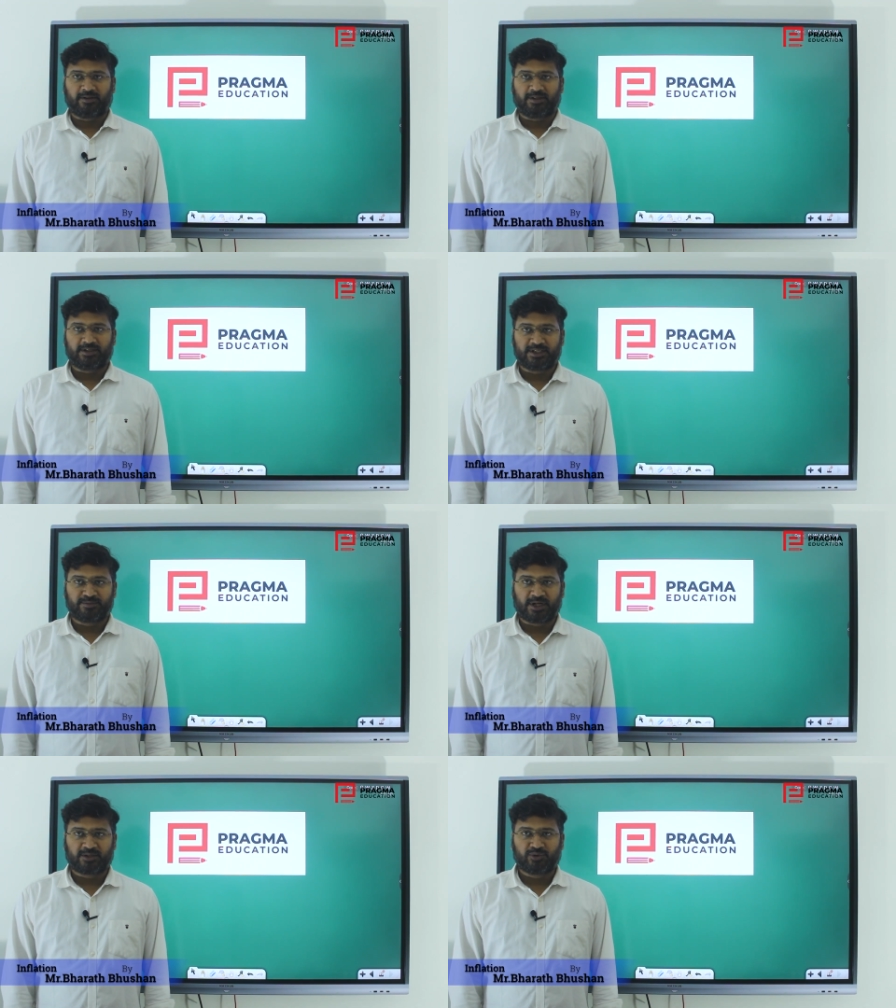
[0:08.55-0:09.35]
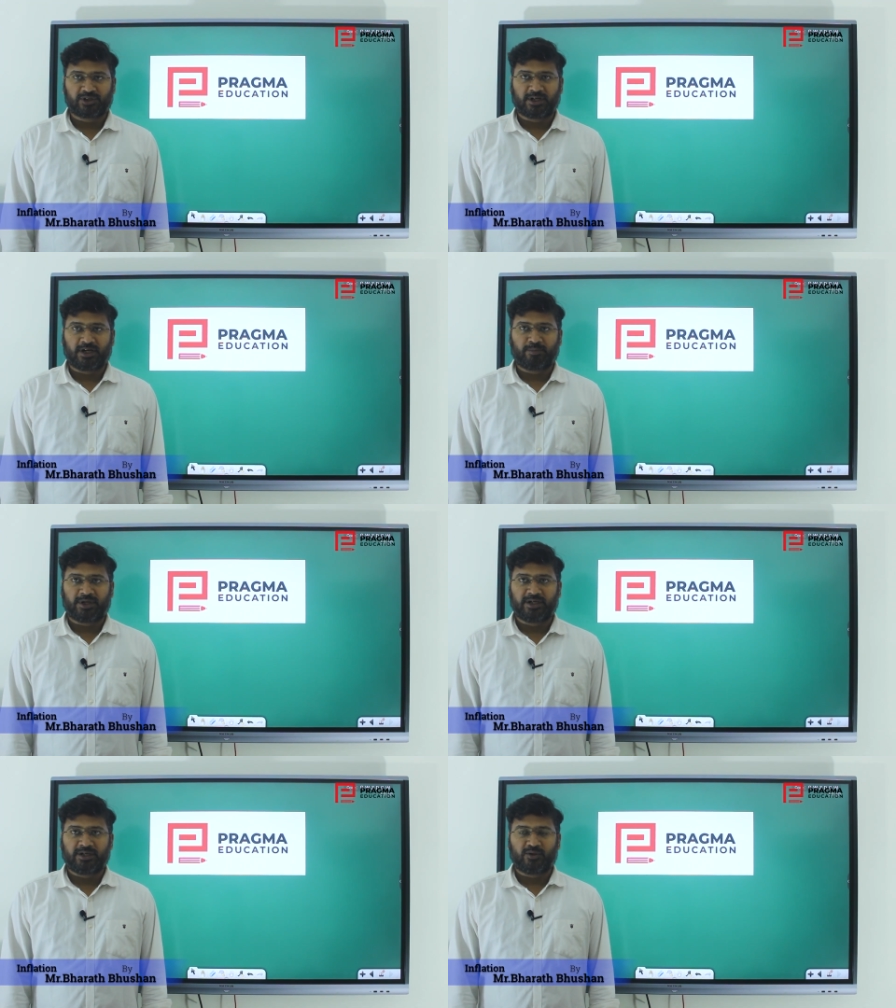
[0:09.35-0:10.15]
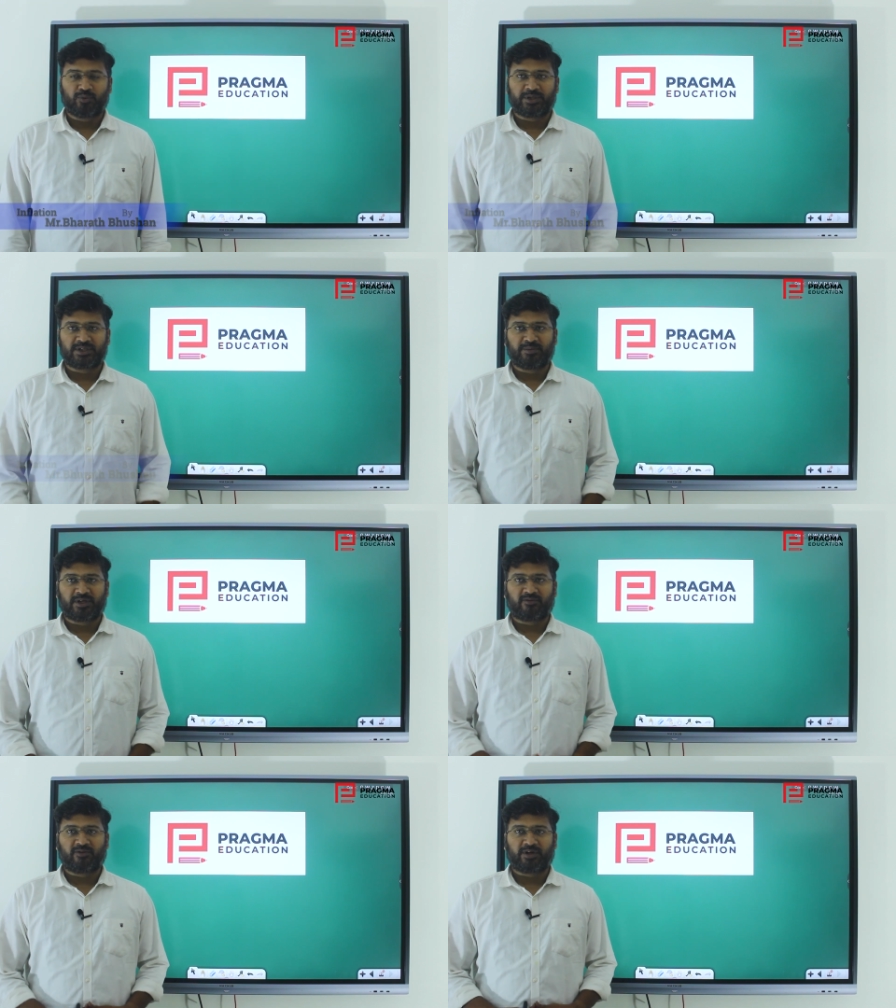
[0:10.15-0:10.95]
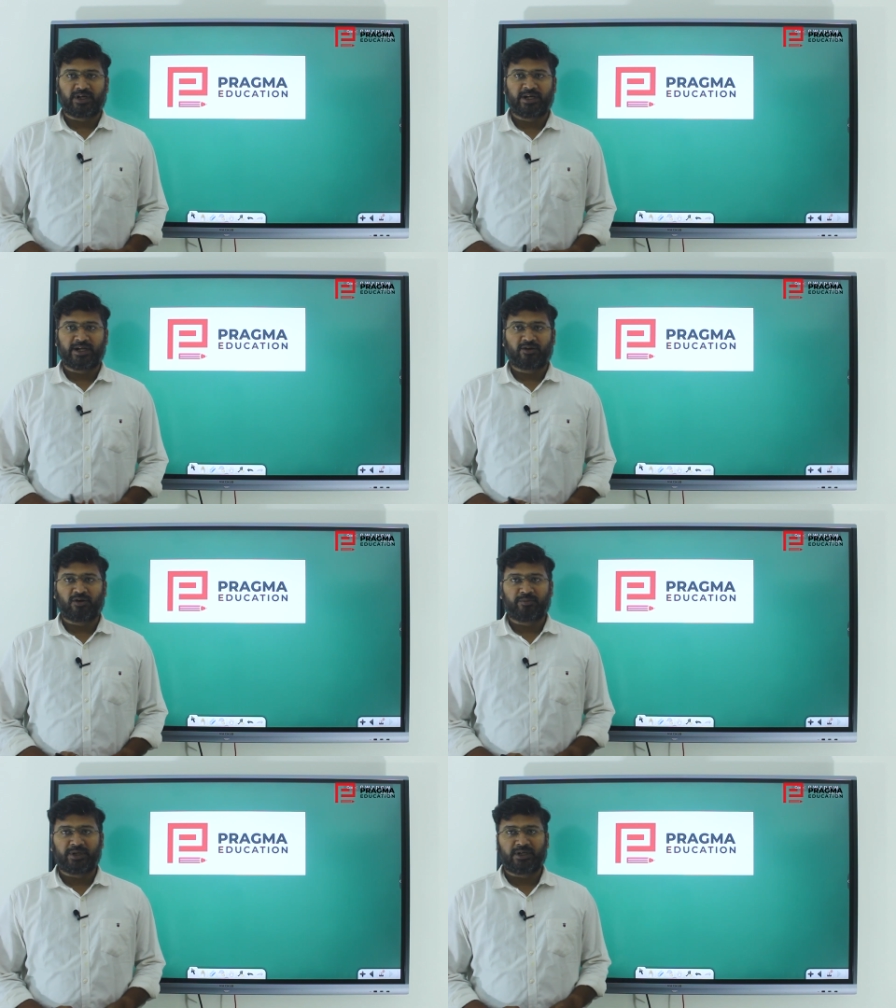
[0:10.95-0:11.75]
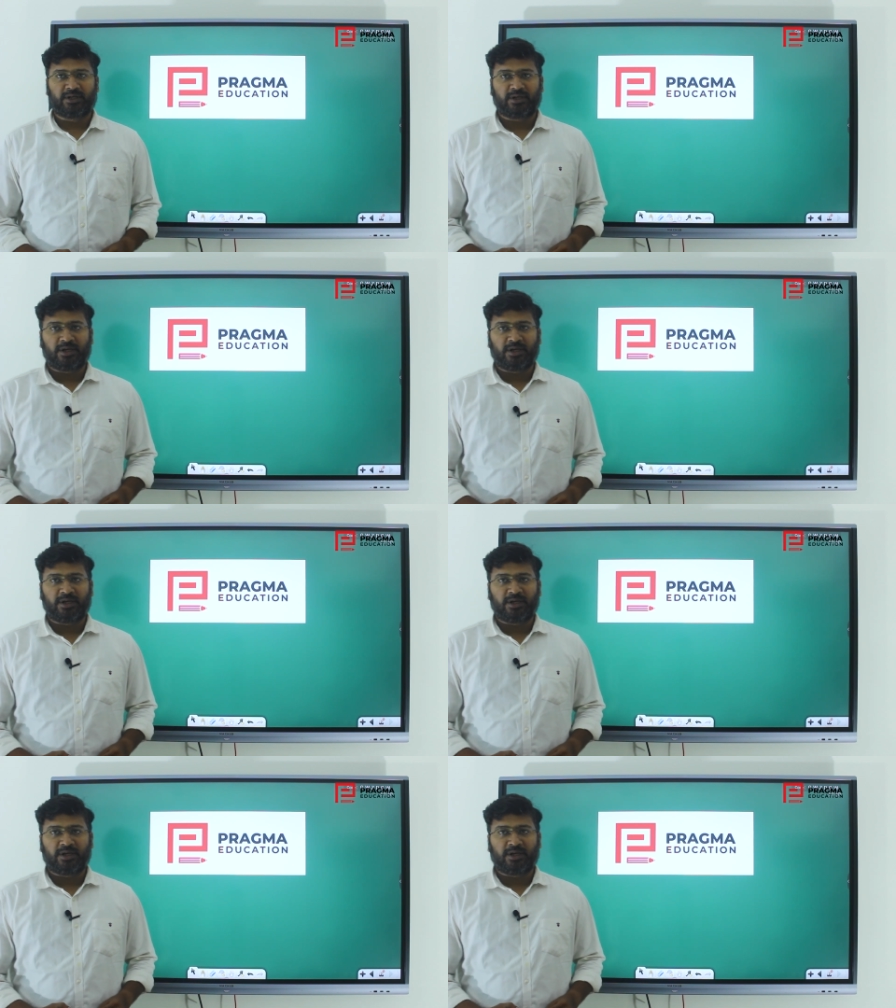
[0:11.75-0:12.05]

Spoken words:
This is Bharat Bhushan Rallapalli, UPSC Mentor for Indian Economy,